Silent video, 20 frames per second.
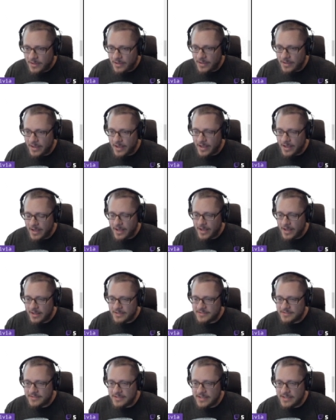
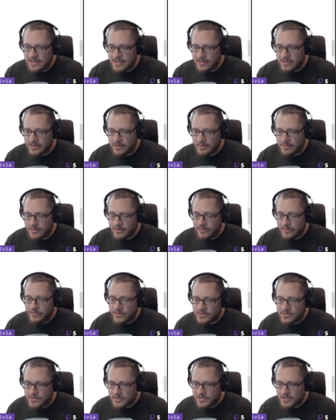Let's see. If
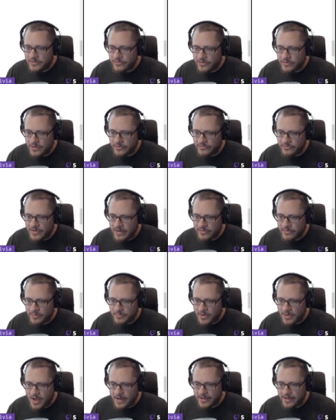you're searching for your
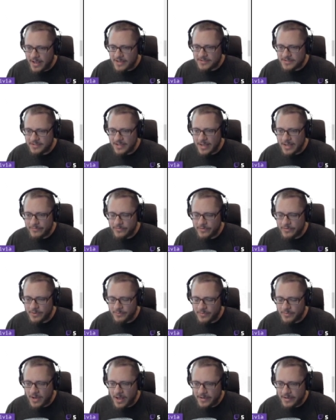favorite podcasting app for the
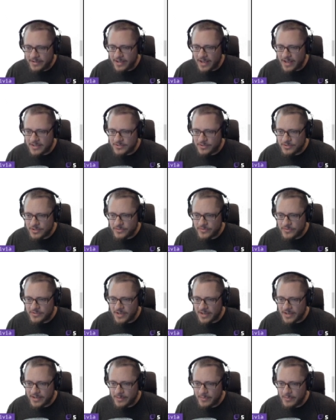podcast, search for
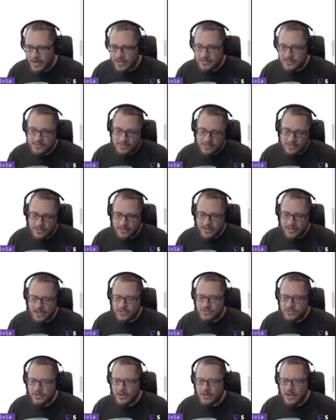.NET Bytes. Oh, yeah,
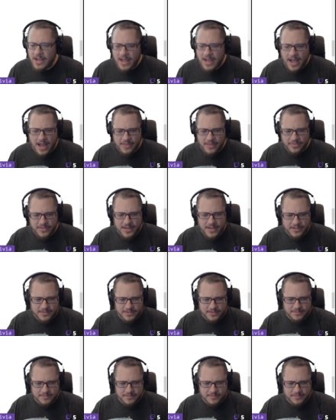sure. I think